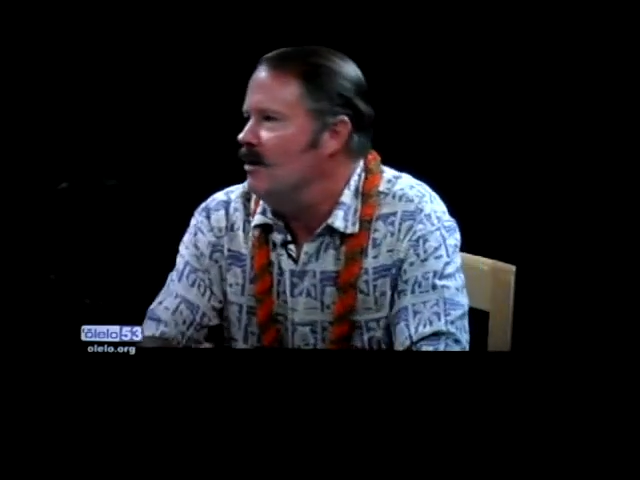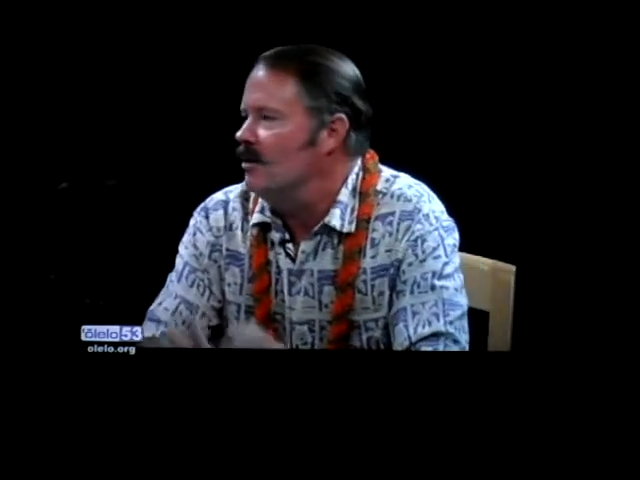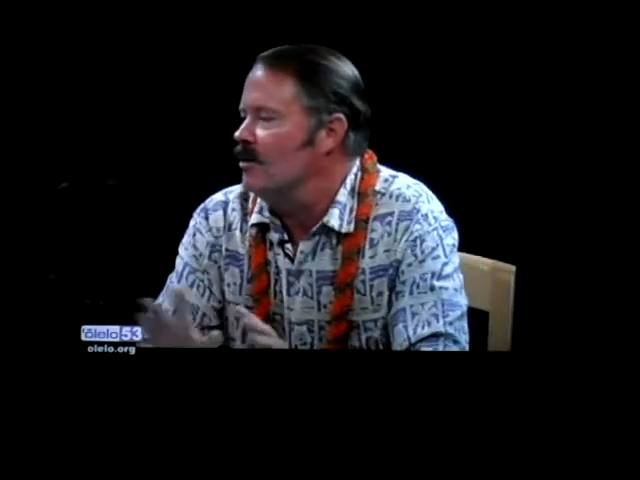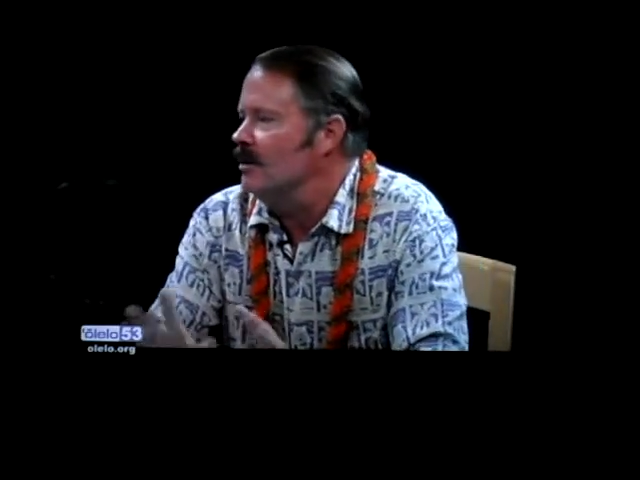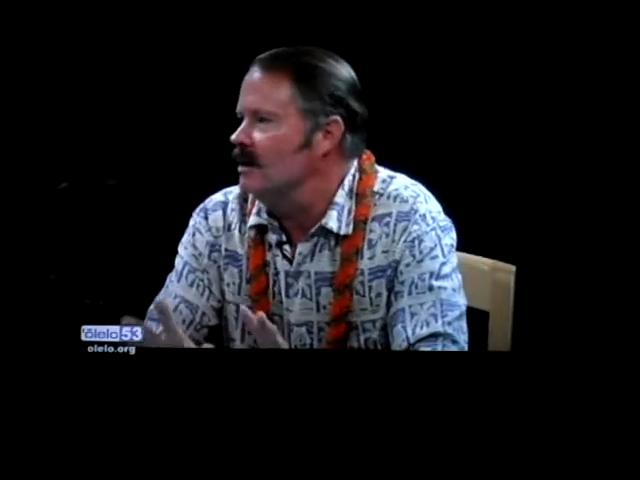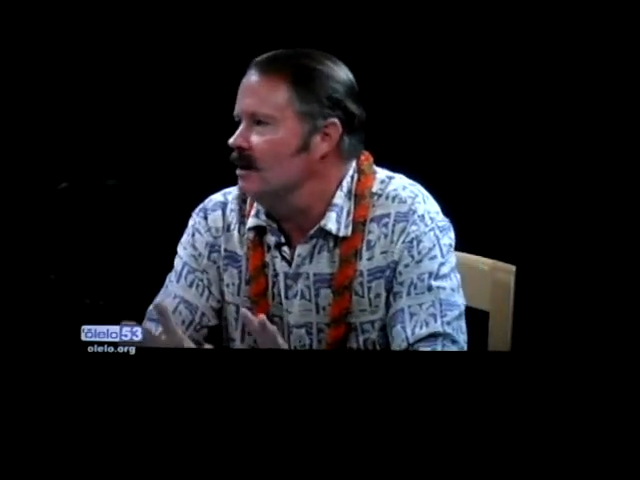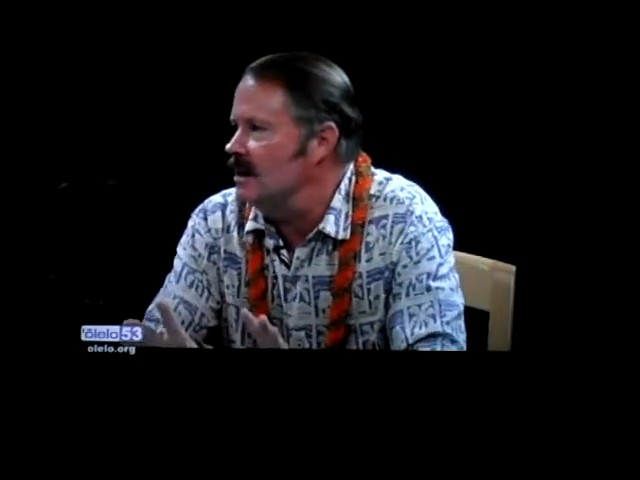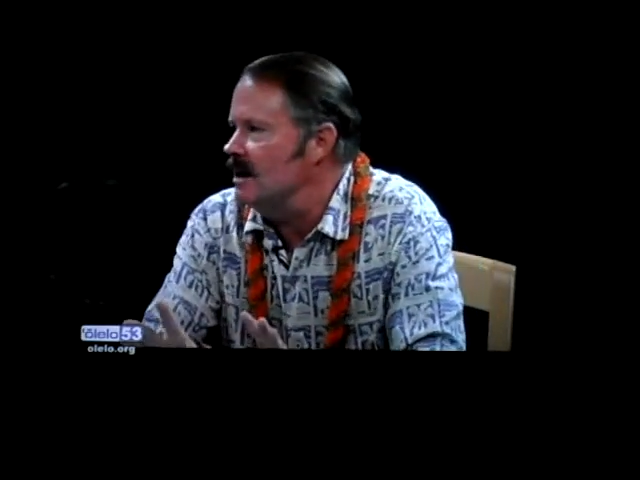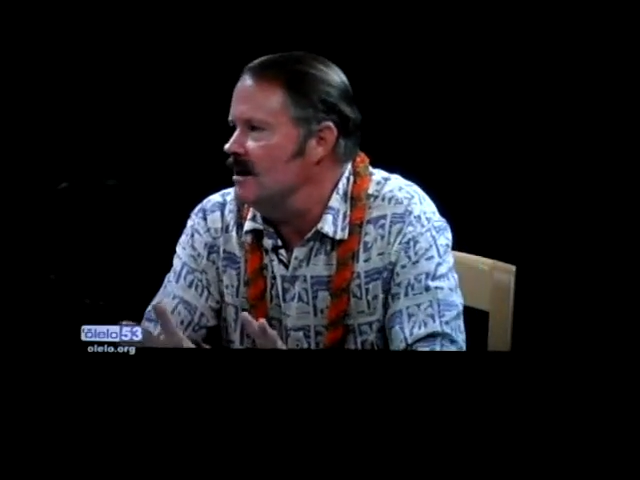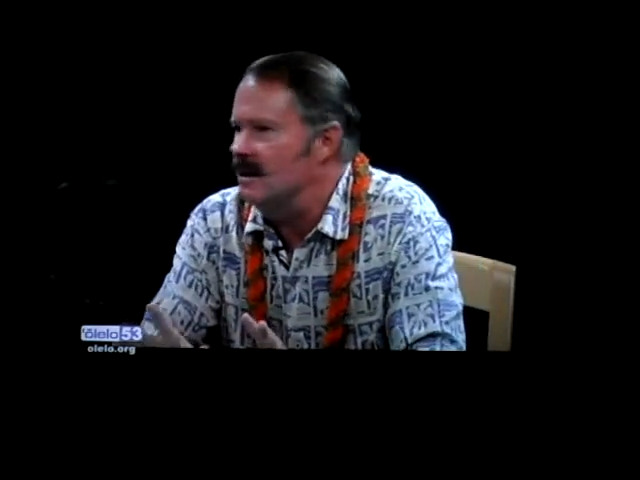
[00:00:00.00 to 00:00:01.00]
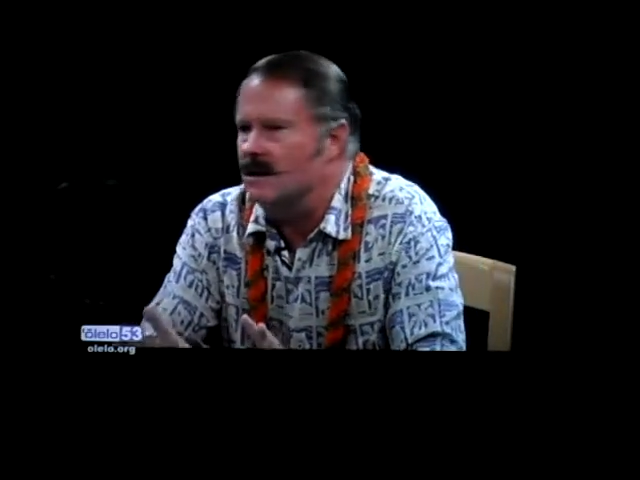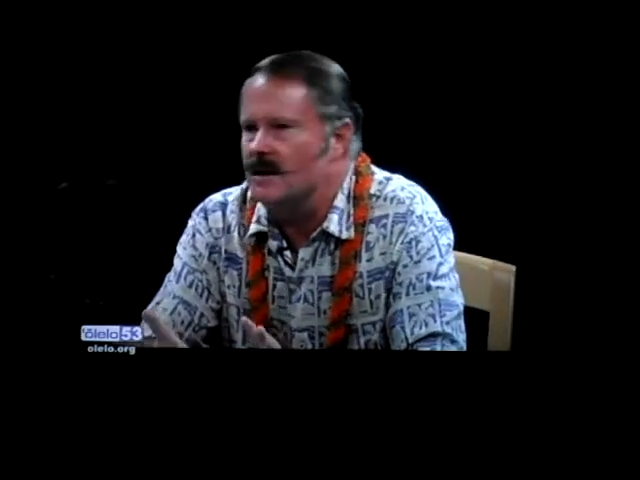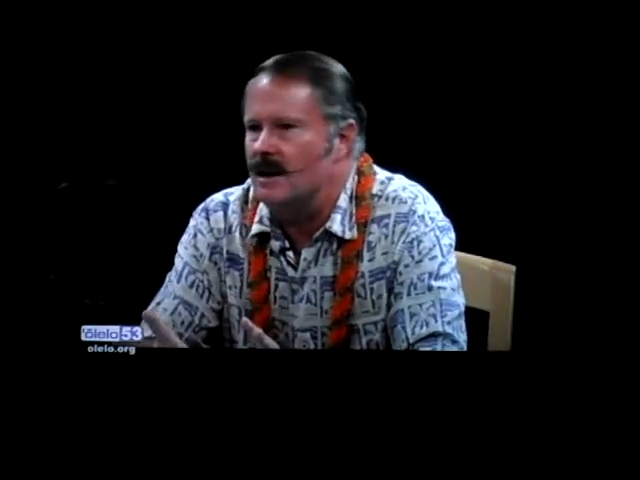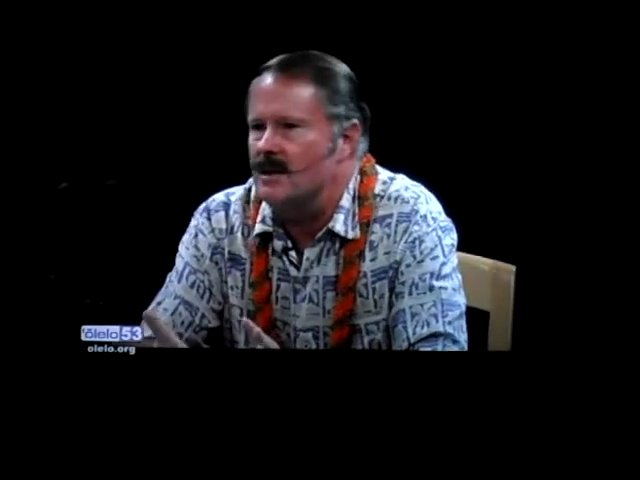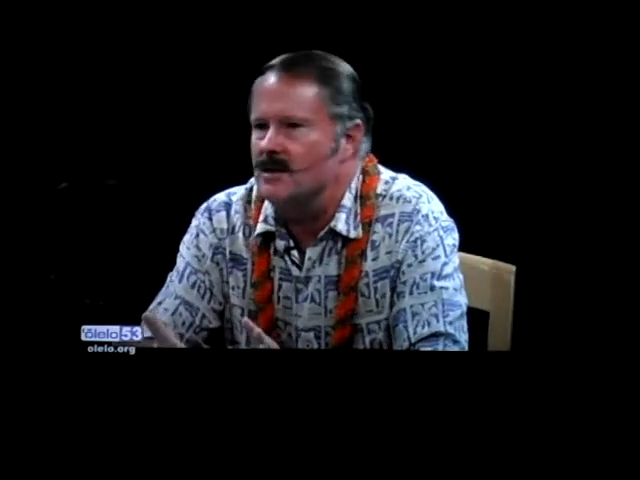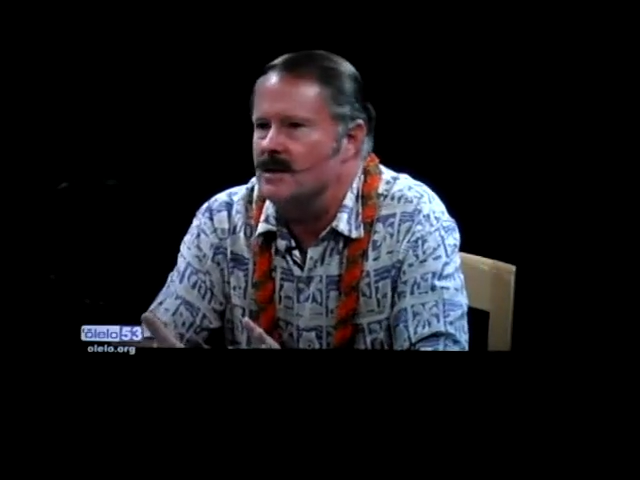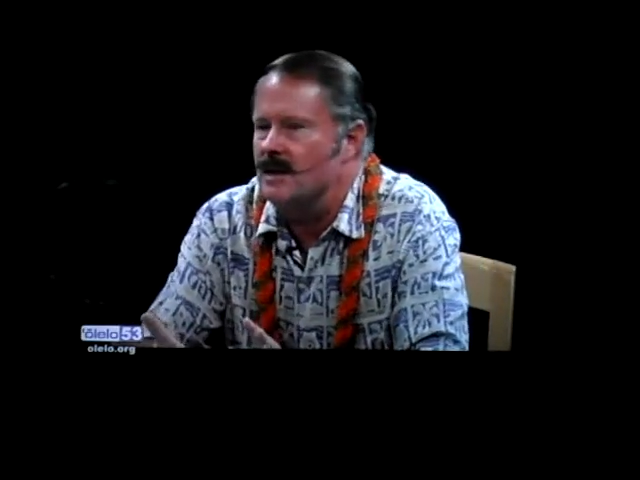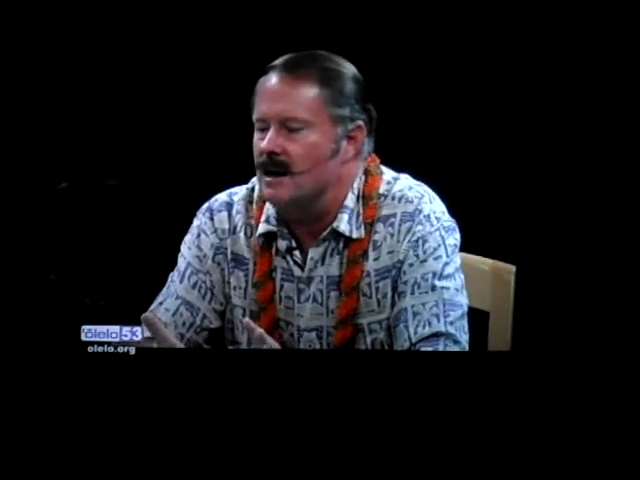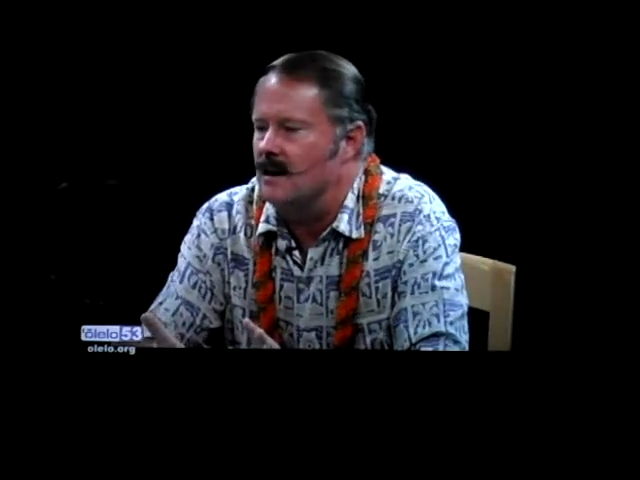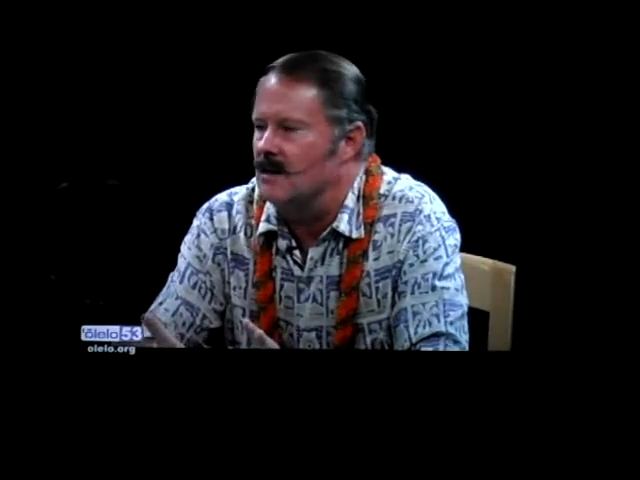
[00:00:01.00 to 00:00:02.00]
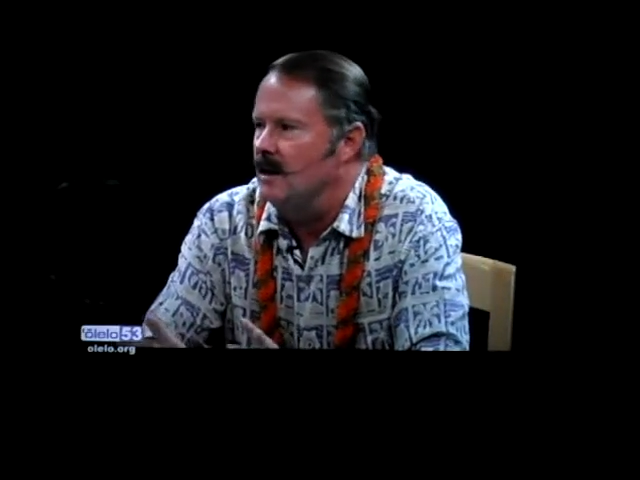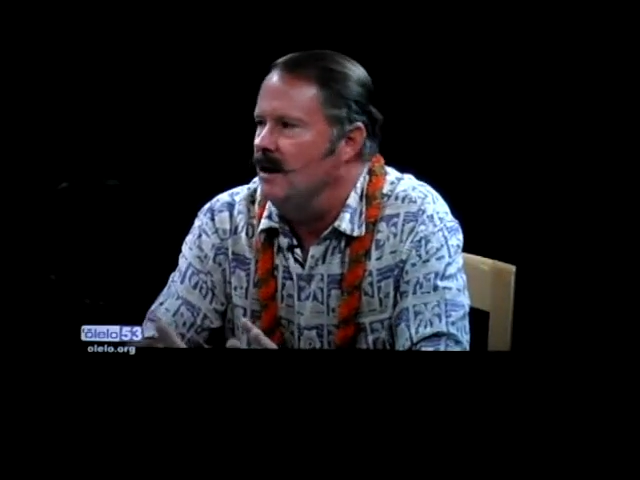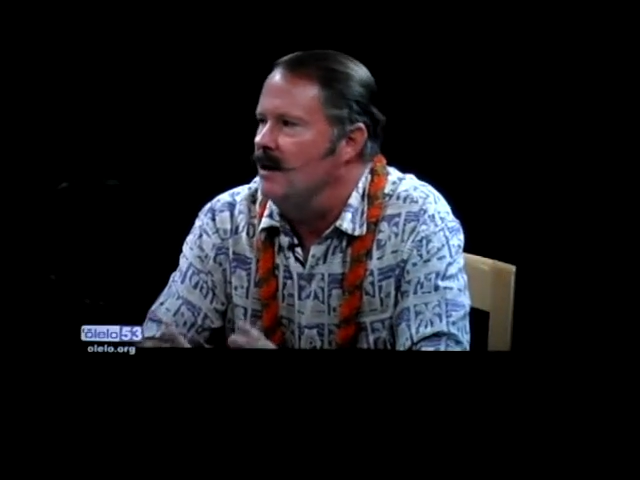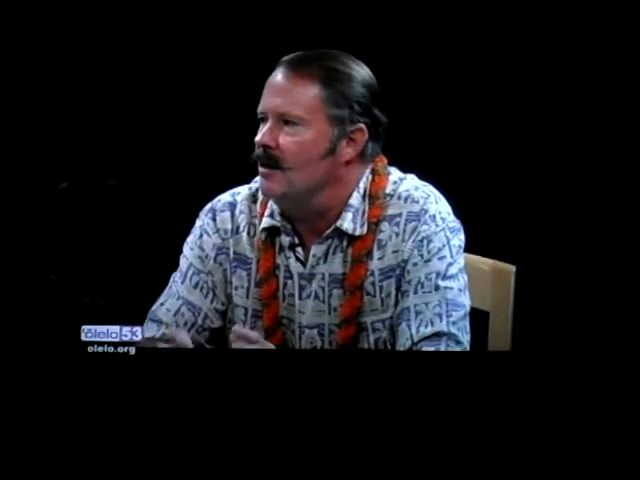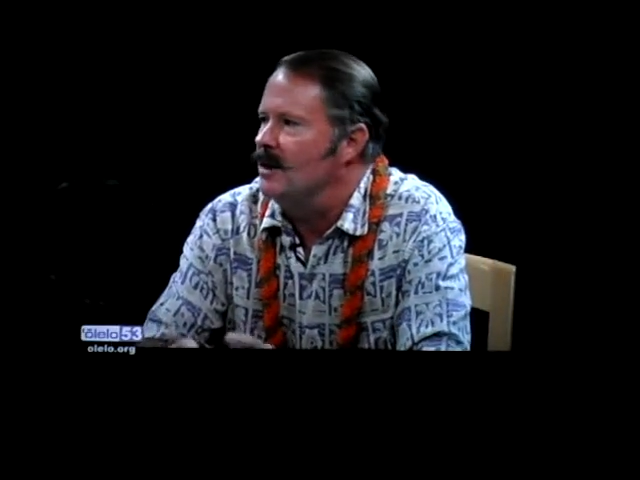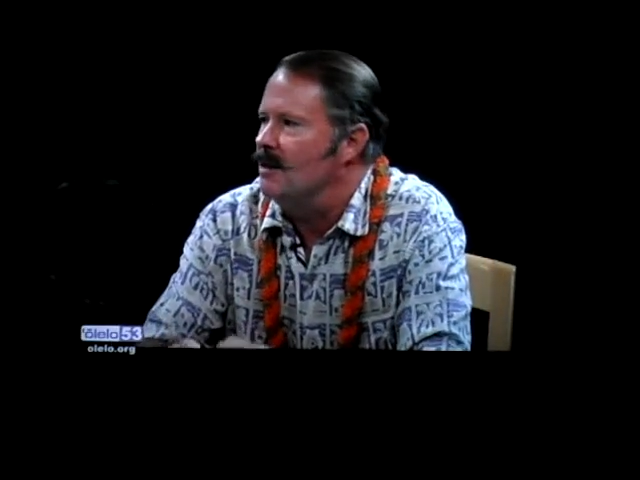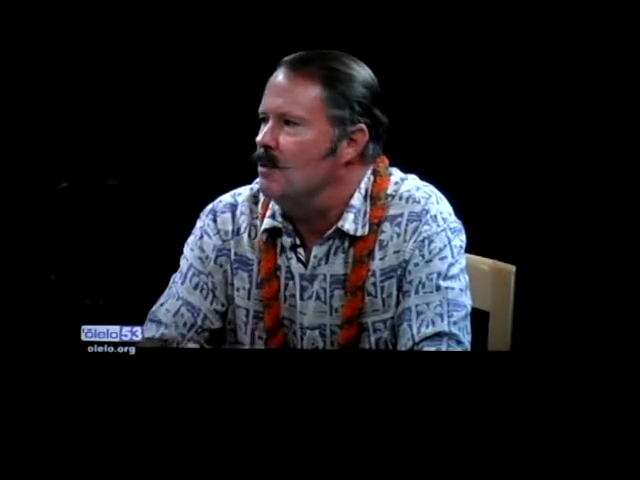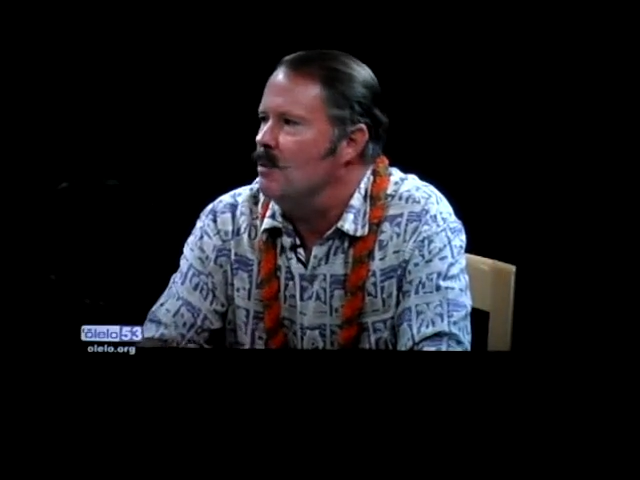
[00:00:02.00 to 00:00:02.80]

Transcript: they're only going to cut $10,000 now. Okay,